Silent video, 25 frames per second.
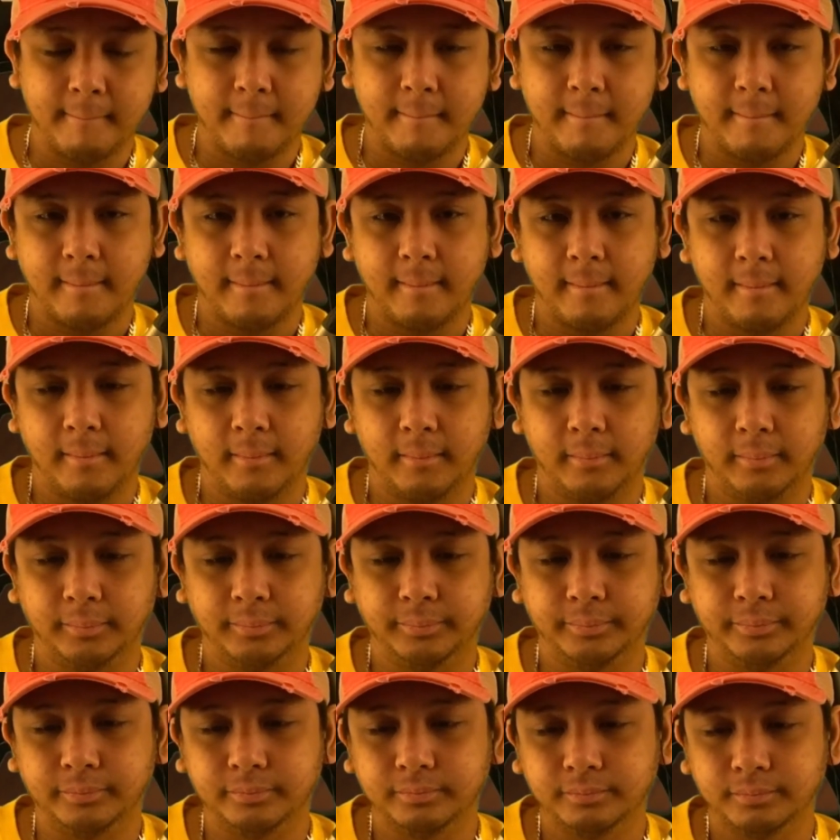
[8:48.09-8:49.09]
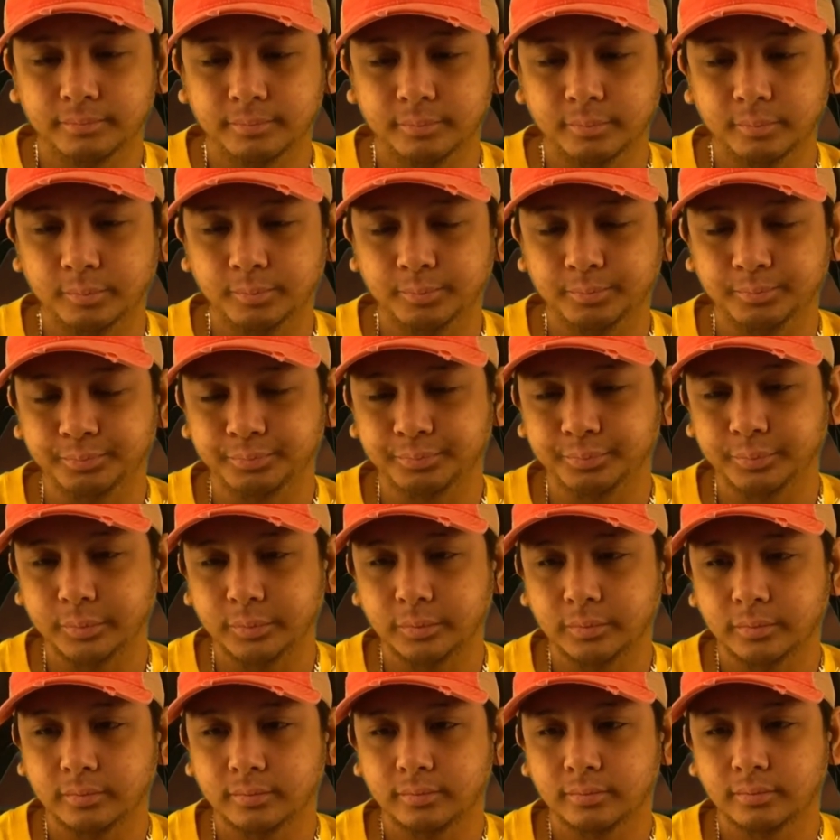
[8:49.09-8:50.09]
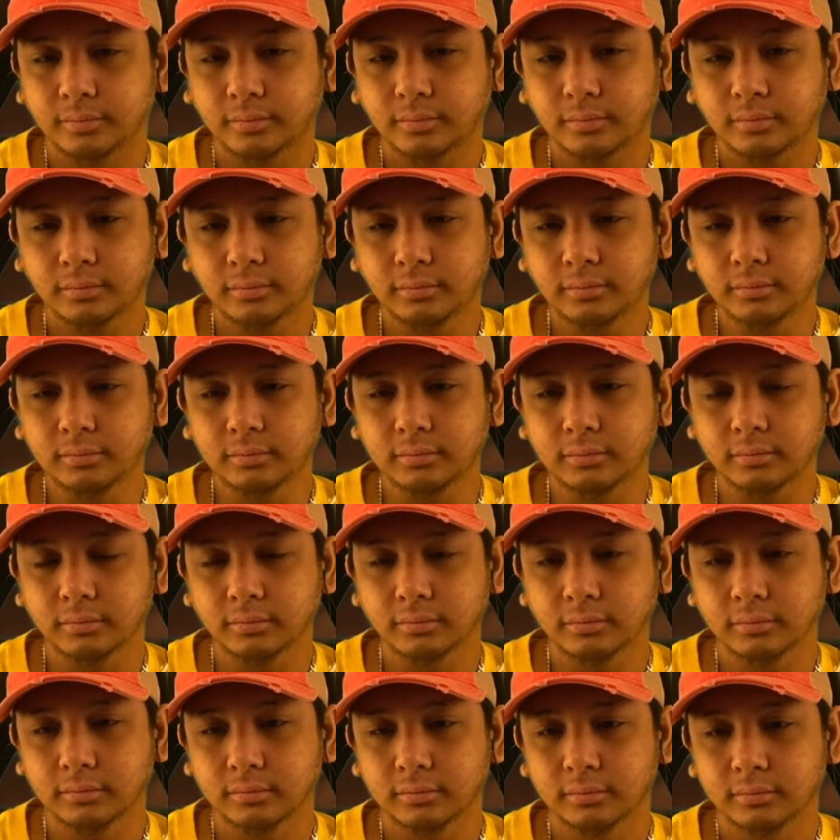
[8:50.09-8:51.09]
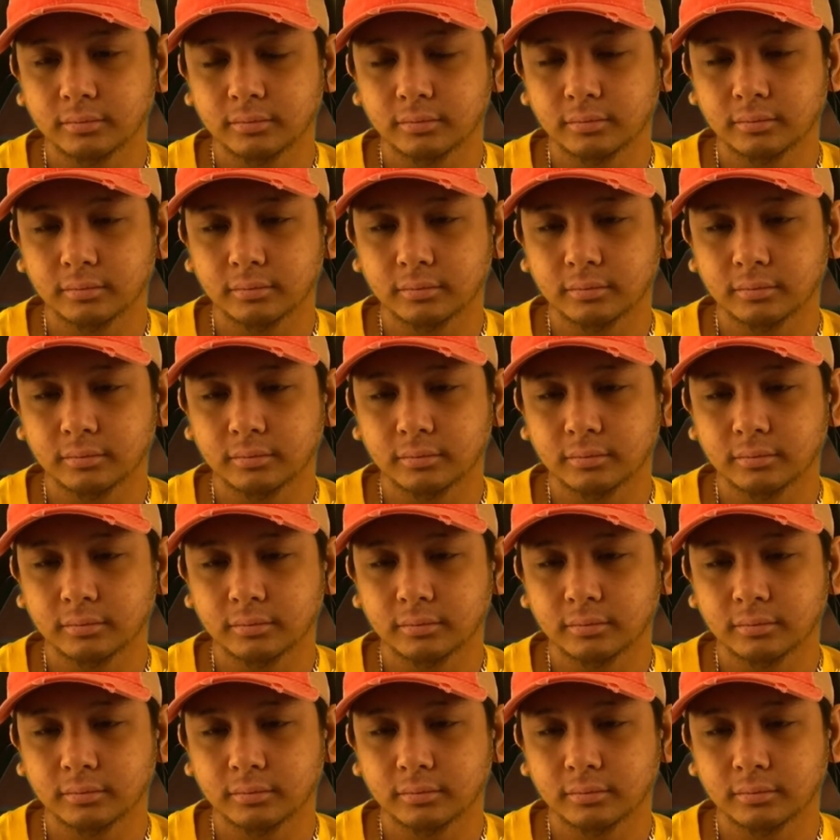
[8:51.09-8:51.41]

(silence)